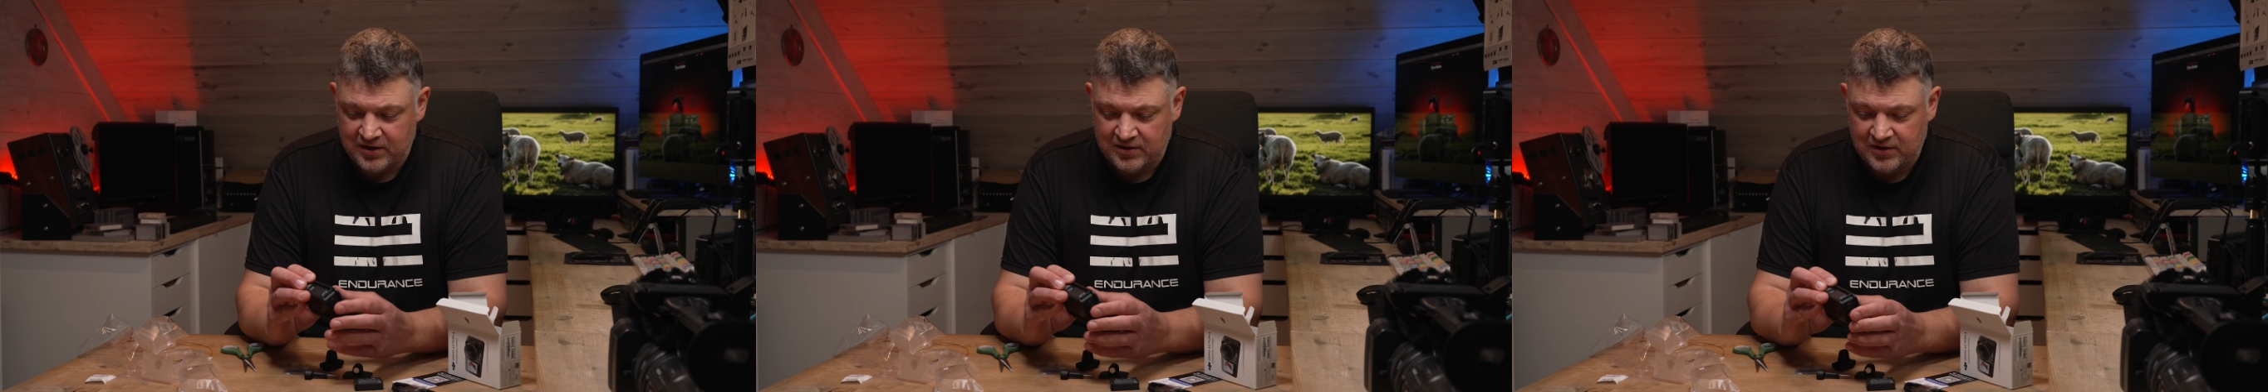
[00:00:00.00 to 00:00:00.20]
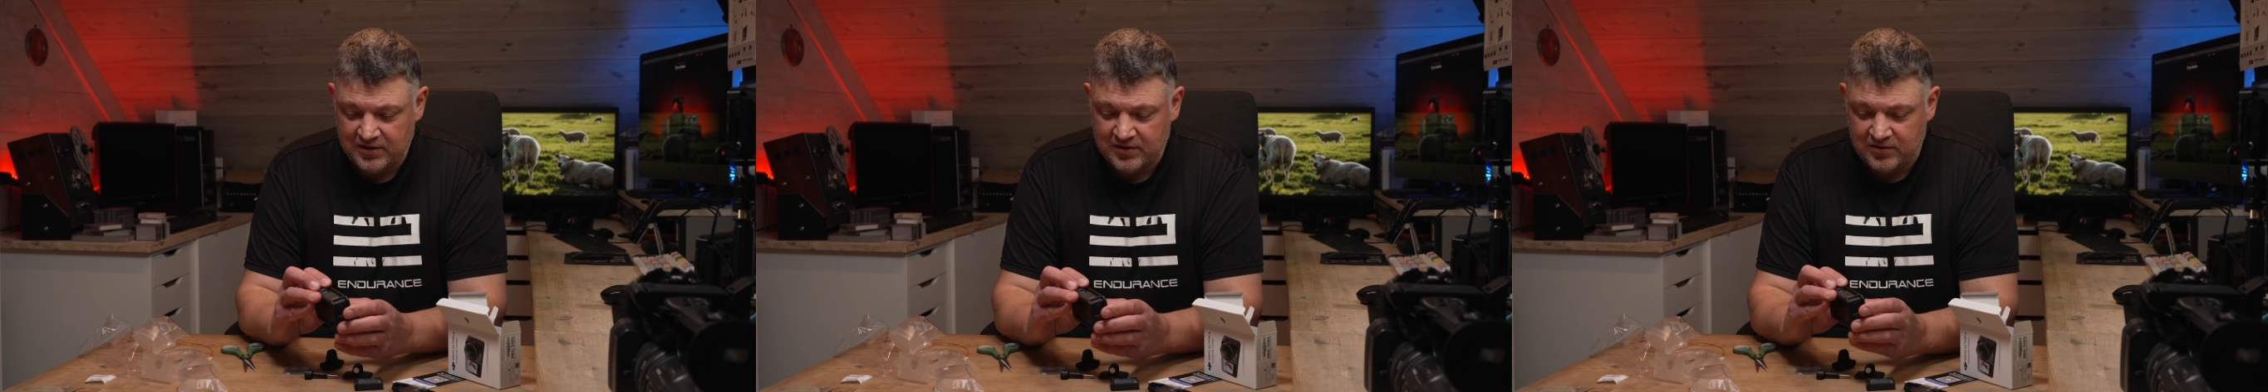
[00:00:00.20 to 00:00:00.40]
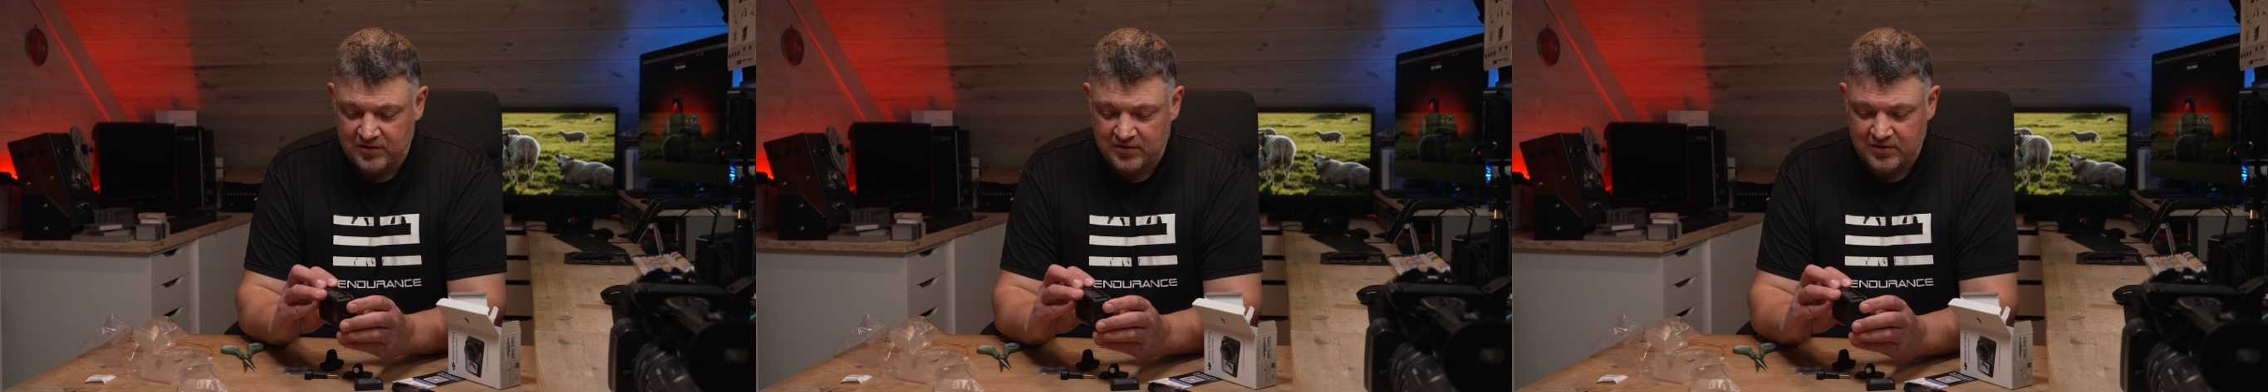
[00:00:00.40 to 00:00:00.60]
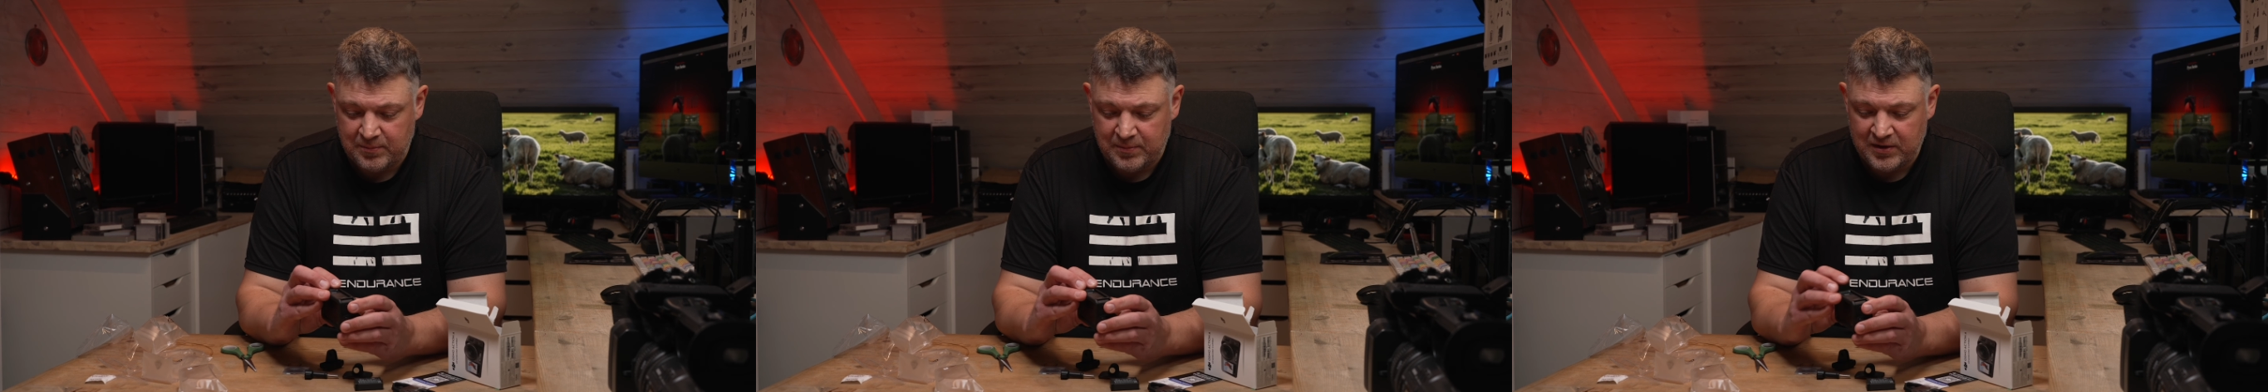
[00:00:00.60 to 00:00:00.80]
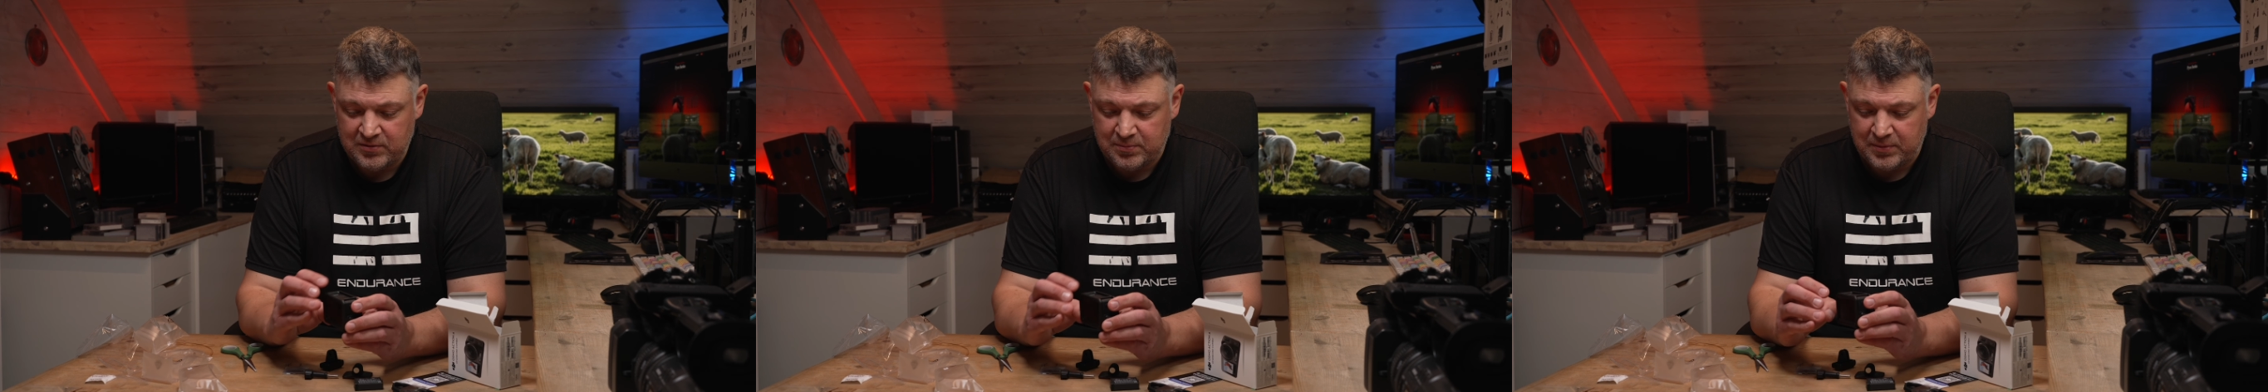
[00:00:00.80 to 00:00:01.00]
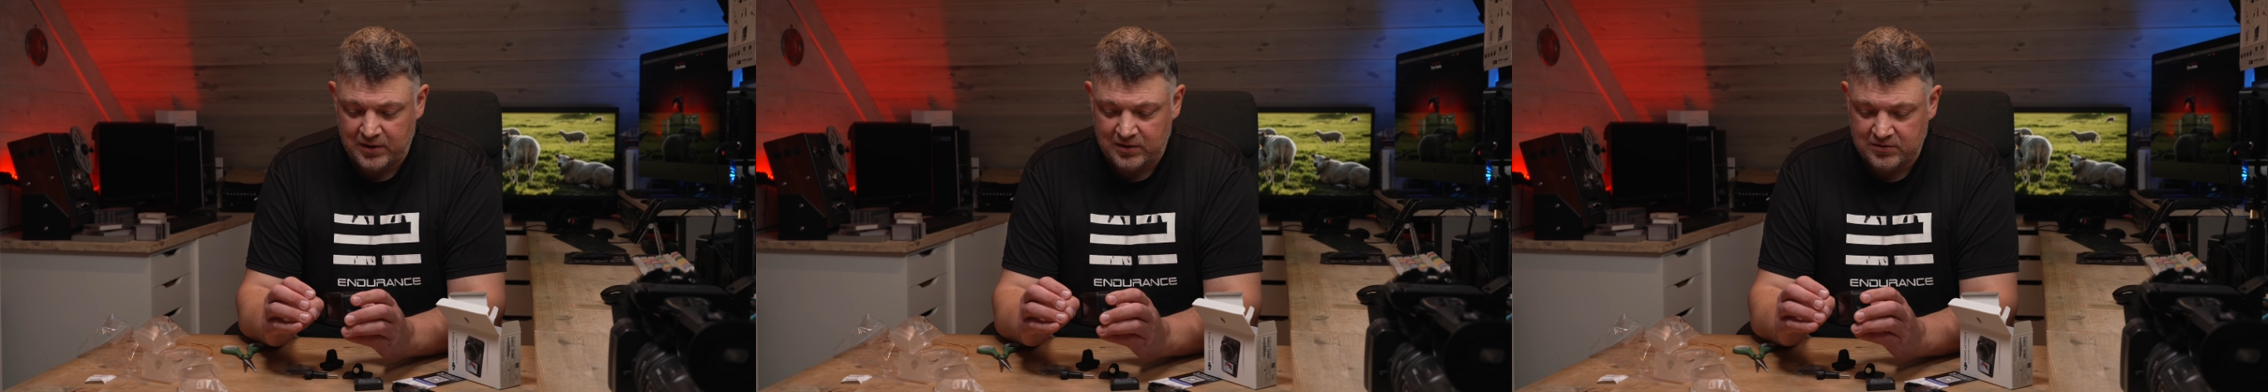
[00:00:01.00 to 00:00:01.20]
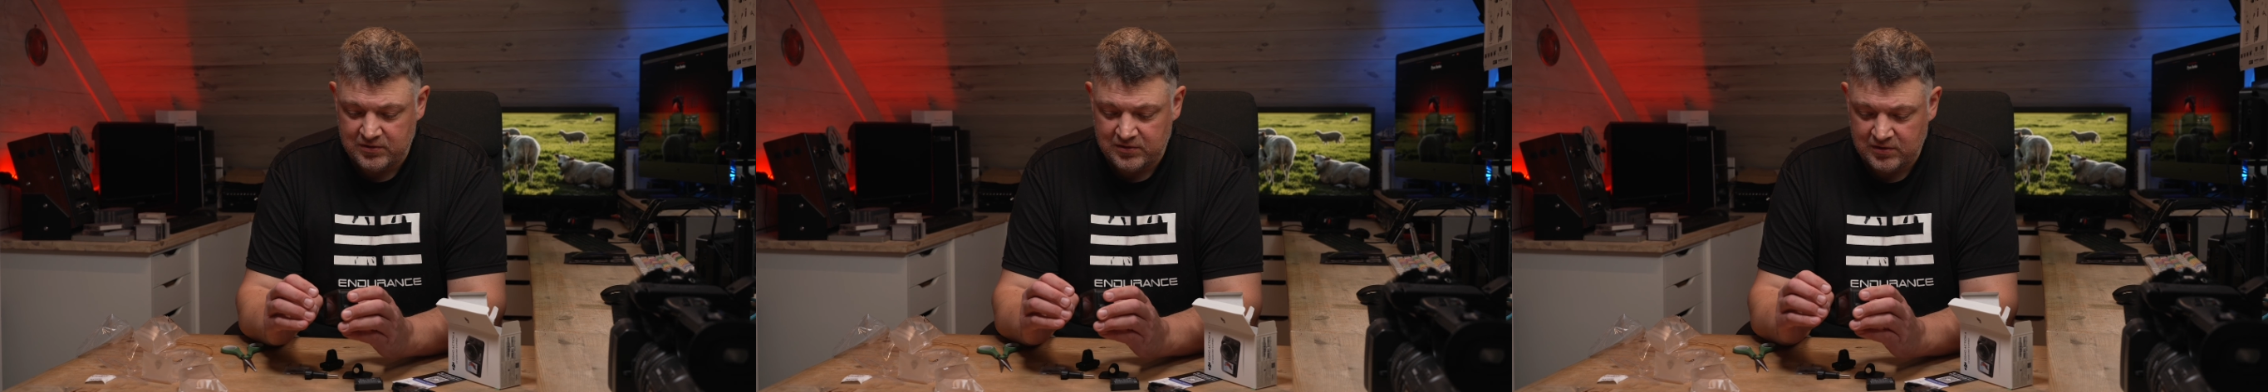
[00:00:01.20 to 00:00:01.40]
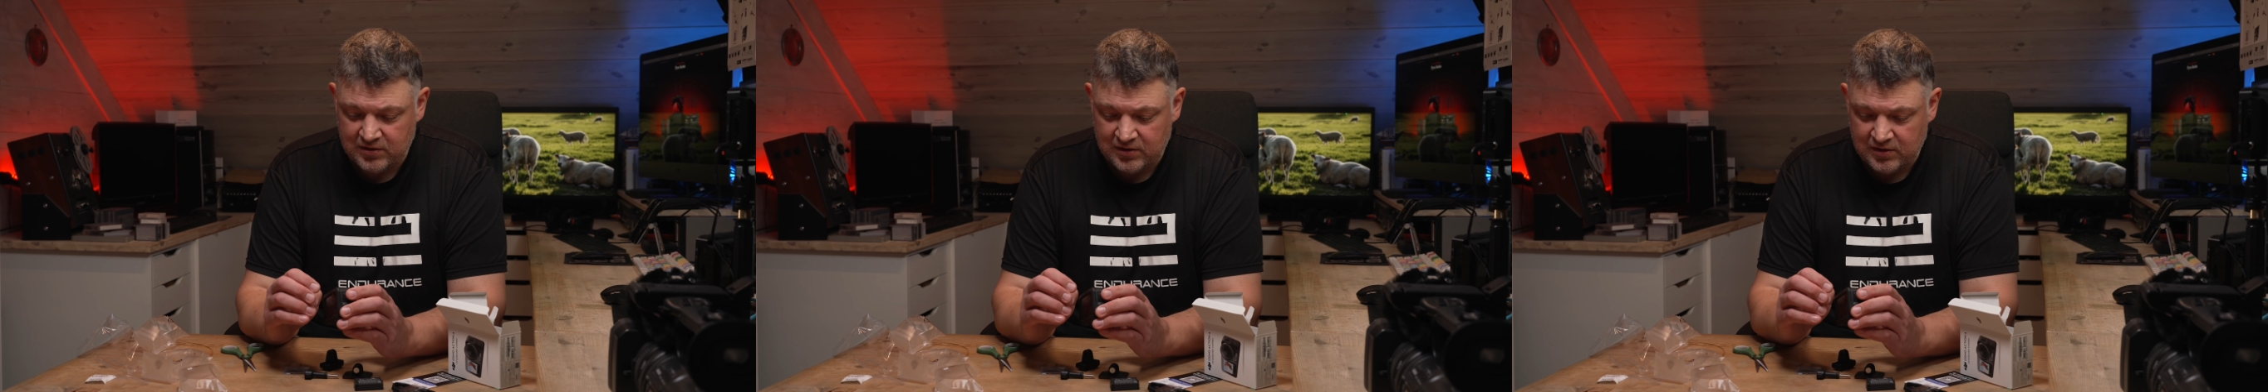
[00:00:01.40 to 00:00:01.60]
I think this is the best built